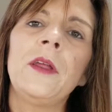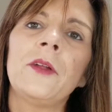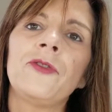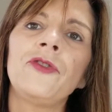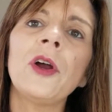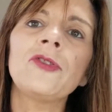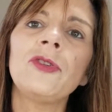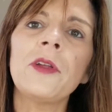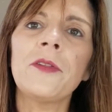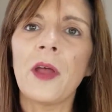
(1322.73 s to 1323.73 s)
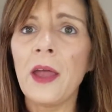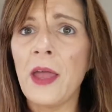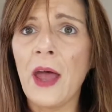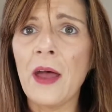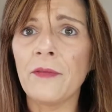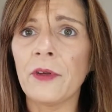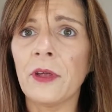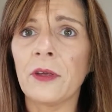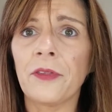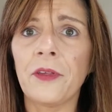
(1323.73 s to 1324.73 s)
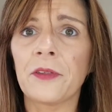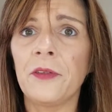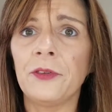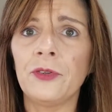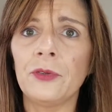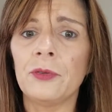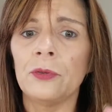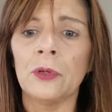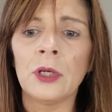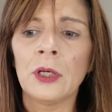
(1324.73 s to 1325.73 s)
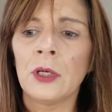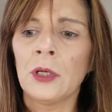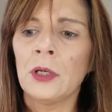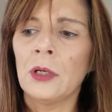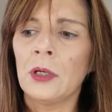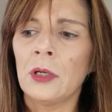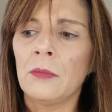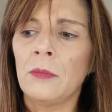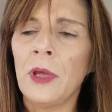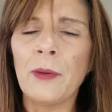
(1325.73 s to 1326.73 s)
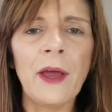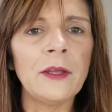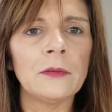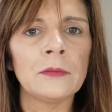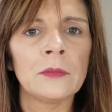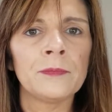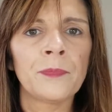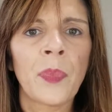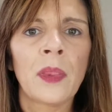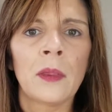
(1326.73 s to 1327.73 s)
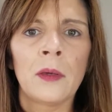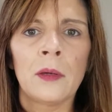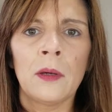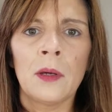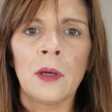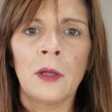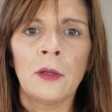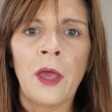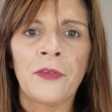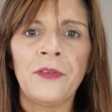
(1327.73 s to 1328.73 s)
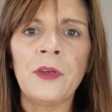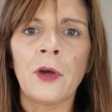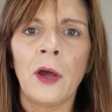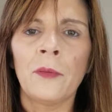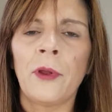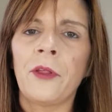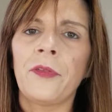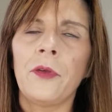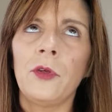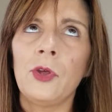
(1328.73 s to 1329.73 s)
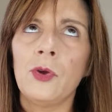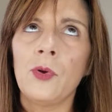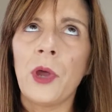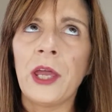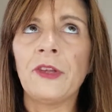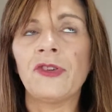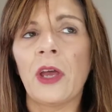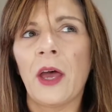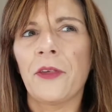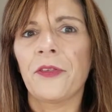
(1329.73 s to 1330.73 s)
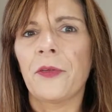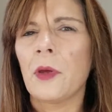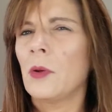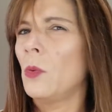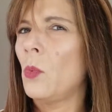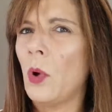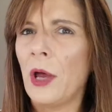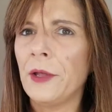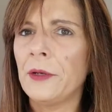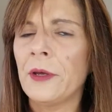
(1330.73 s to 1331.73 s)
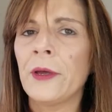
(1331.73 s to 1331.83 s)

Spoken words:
the instructions, I have like a 62 megabyte SD card, but it's a UHS-1.